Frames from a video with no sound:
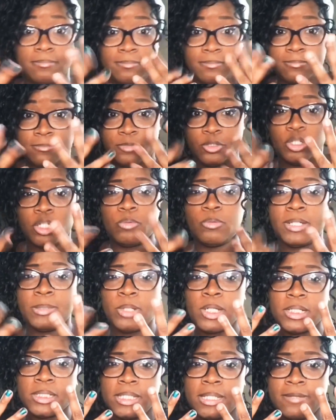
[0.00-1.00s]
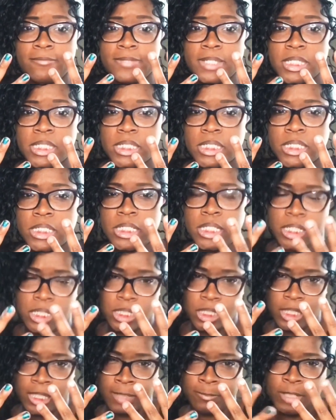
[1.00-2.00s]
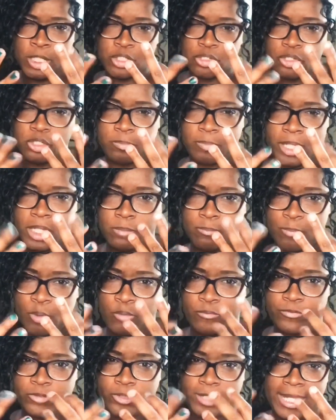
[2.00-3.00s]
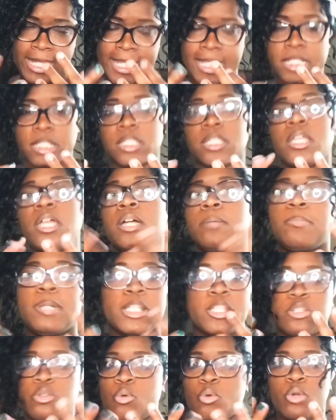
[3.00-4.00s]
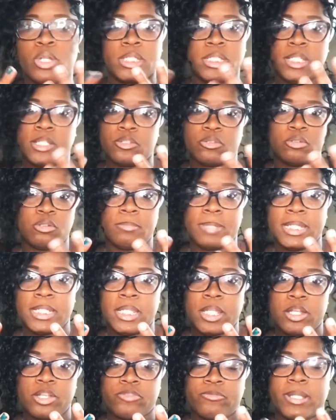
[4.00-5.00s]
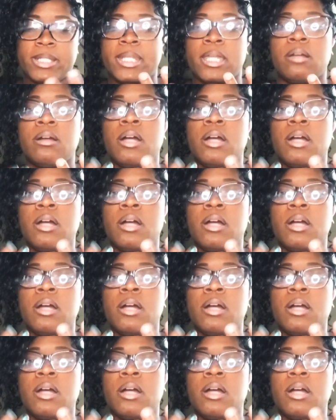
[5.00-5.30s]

You're going to want to wear gloves. And make sure you paint both your hands. But it's quarantine, so nobody cares right now.